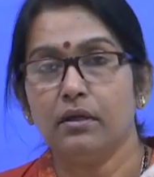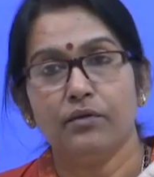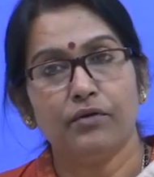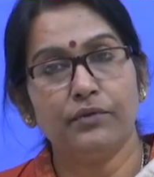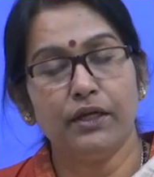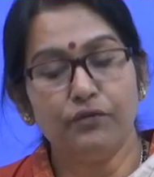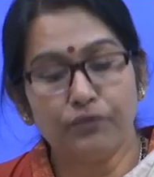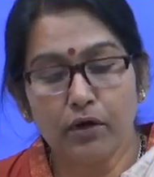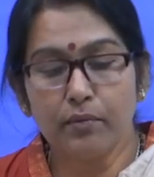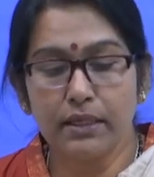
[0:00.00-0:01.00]
from the
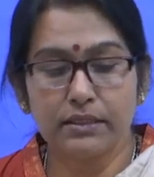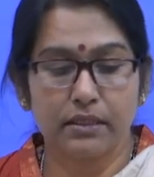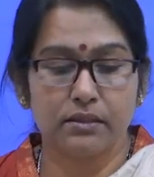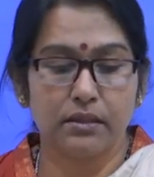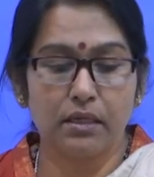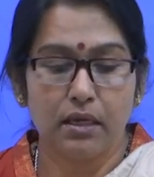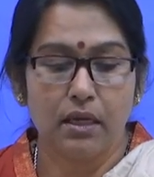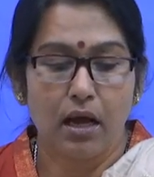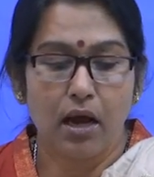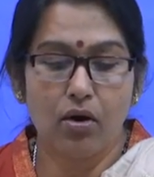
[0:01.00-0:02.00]
informal sector,
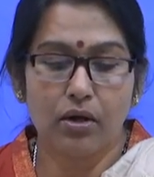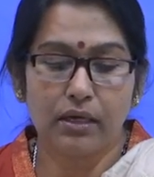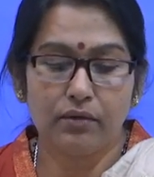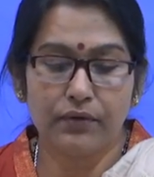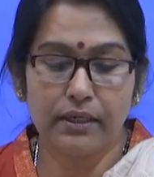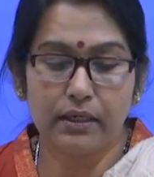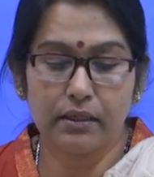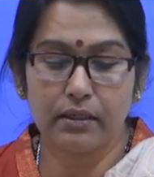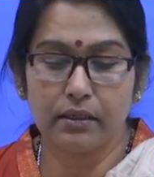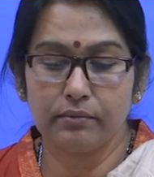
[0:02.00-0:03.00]
how can we
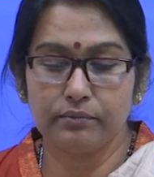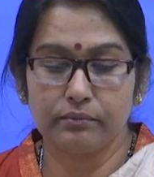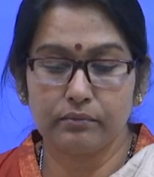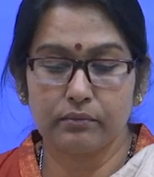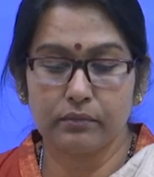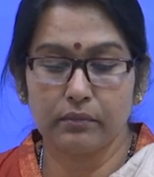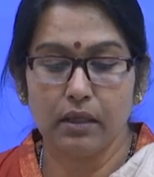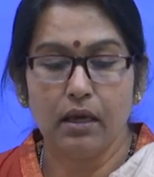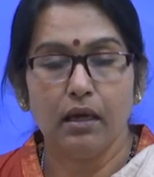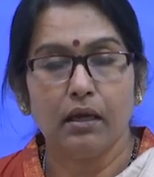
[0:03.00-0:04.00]

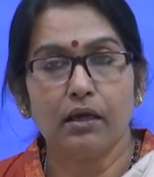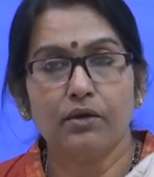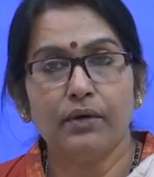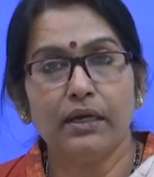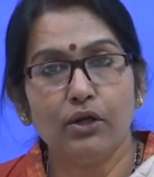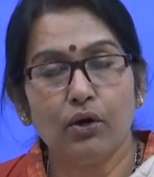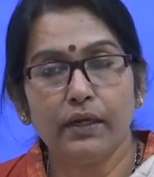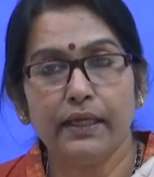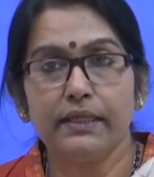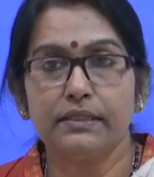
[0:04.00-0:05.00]
acquire
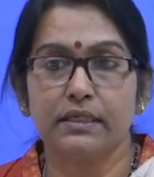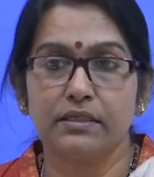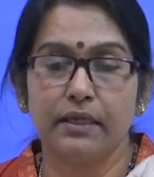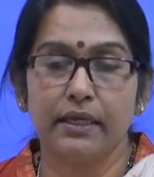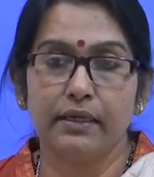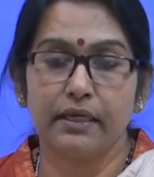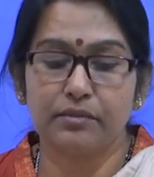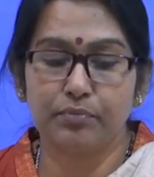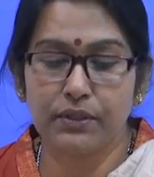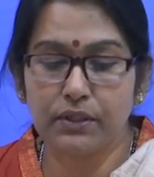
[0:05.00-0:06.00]
knowledge, gain
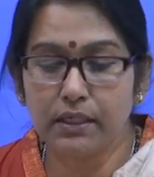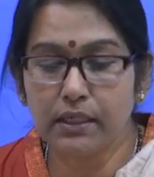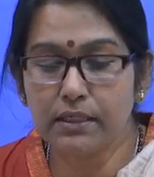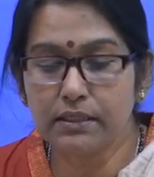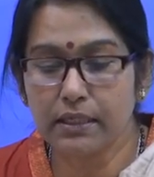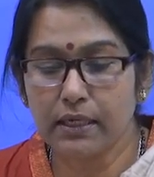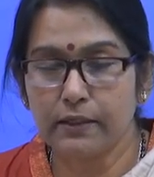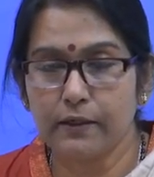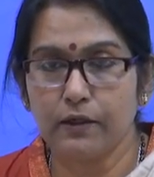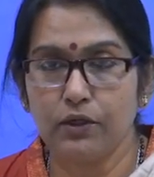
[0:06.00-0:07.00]
experience,
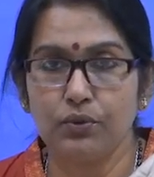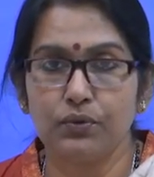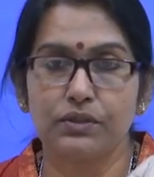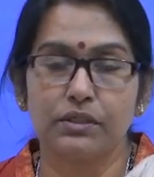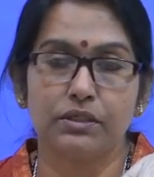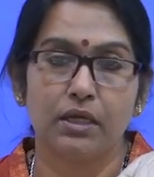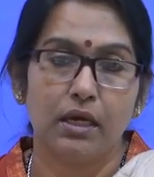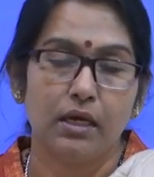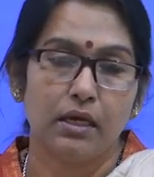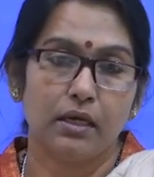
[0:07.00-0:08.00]
and use it
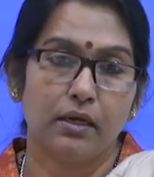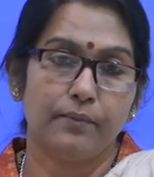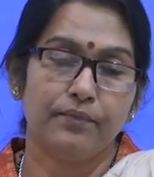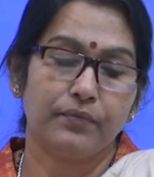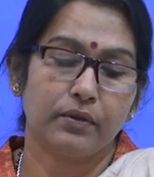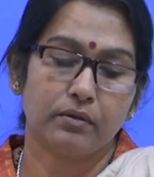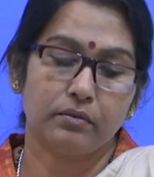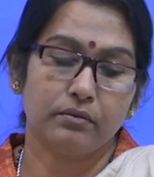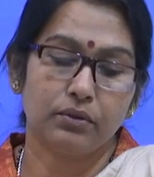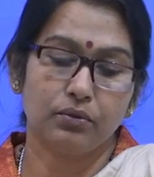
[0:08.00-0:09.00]

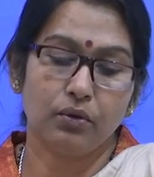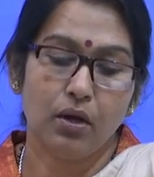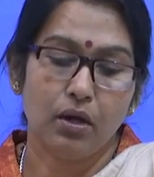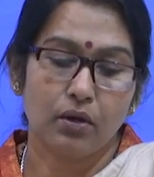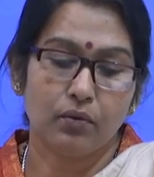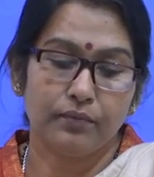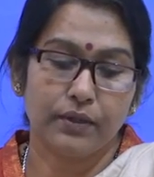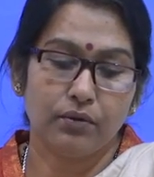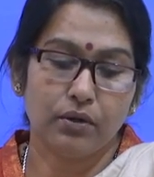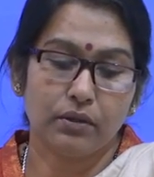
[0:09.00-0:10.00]
through
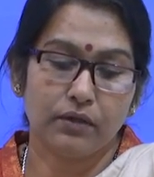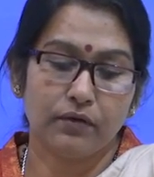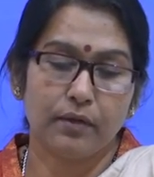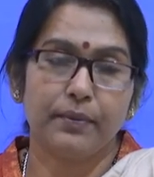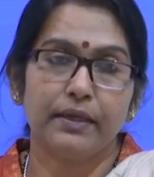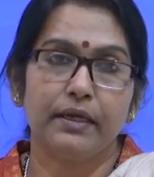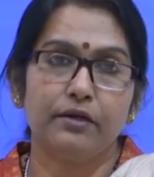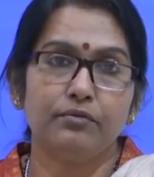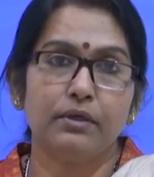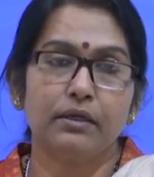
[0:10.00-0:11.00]
developing
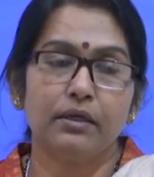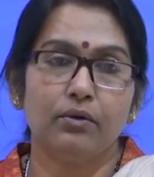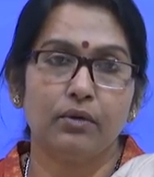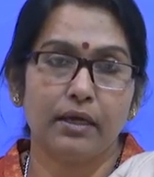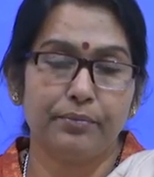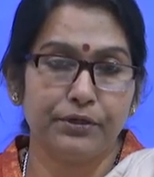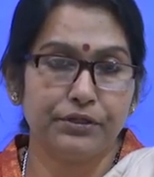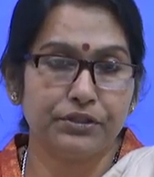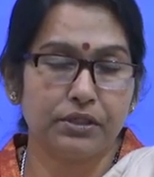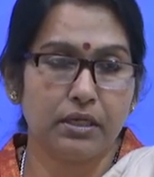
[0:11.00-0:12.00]
networking,
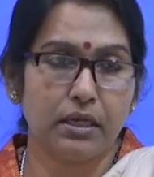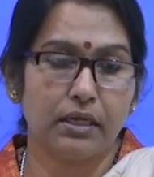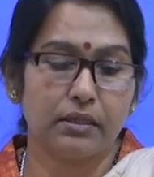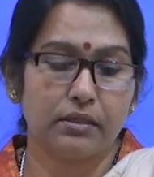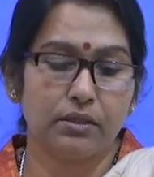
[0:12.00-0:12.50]
collaboration, and